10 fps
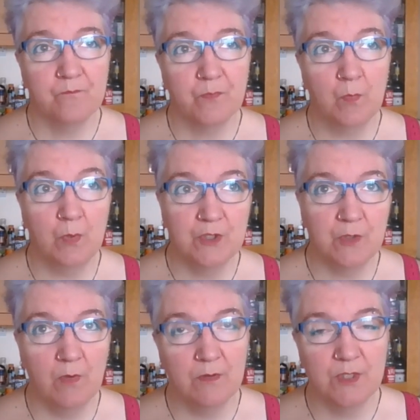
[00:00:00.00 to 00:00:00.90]
will she,
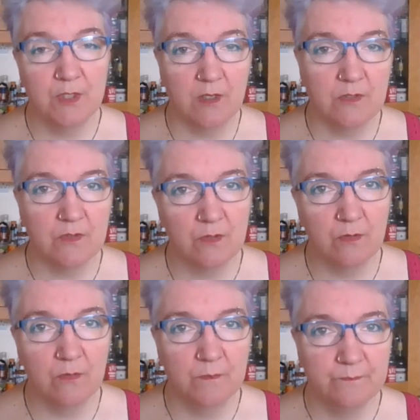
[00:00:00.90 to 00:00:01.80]
won't she go to
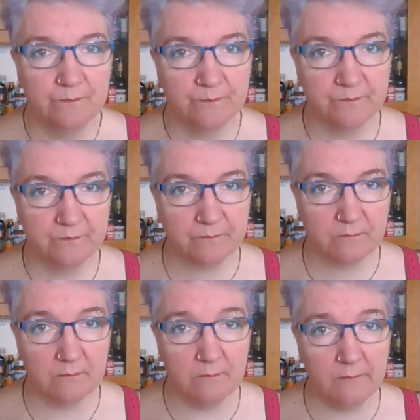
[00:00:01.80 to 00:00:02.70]
school,
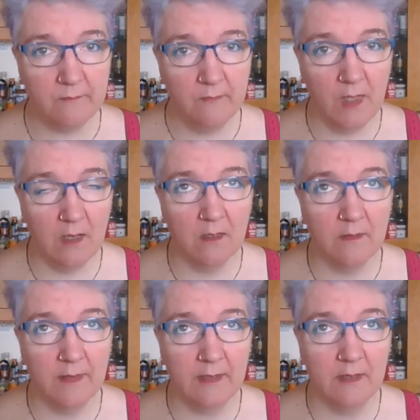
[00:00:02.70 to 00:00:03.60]

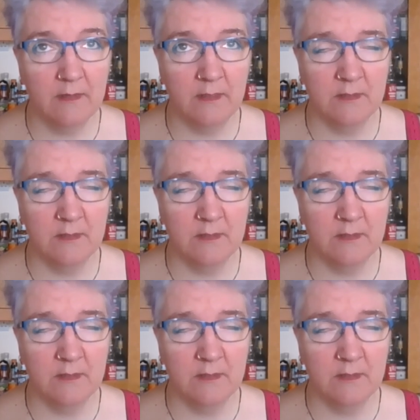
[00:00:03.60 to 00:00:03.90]
that kind of thing.